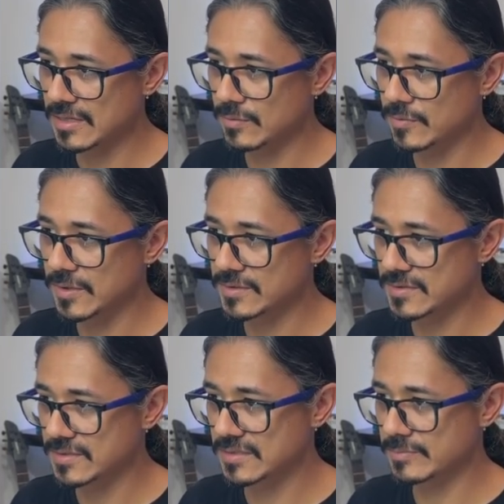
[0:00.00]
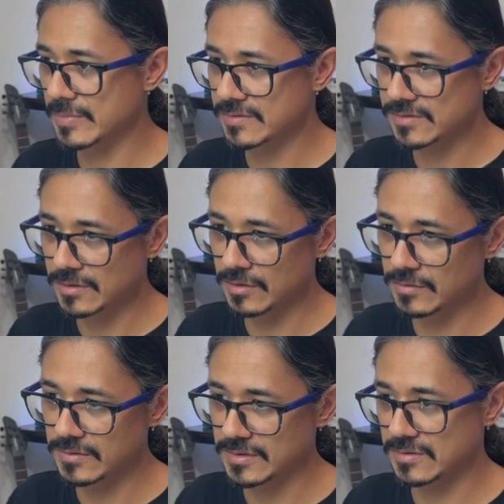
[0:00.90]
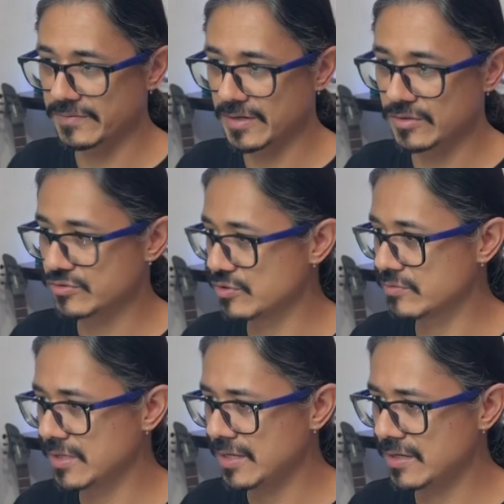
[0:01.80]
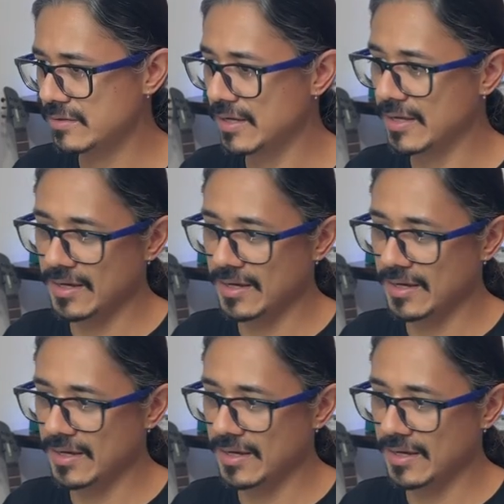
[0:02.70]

that was 6 months ago, is the video shown here,